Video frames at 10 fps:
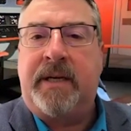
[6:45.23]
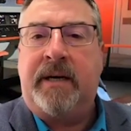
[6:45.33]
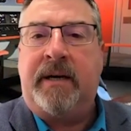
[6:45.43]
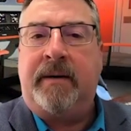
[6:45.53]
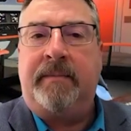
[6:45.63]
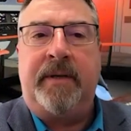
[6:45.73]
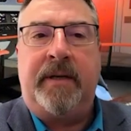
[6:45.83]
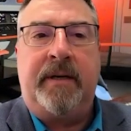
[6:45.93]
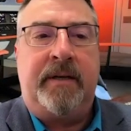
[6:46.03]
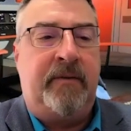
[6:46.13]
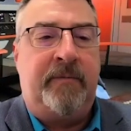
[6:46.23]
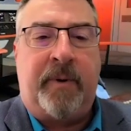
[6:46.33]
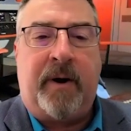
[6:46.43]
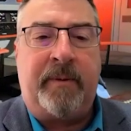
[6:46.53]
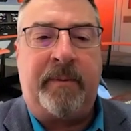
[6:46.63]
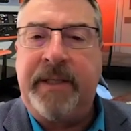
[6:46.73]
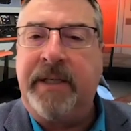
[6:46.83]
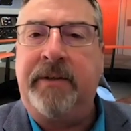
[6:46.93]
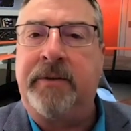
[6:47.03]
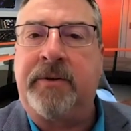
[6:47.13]
Uh, you've probably
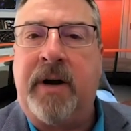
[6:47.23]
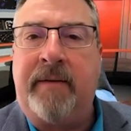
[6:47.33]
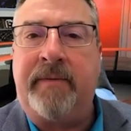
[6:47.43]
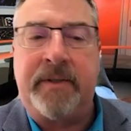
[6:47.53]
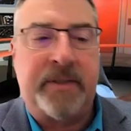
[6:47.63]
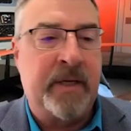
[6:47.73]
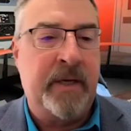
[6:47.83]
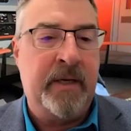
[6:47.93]
in your travels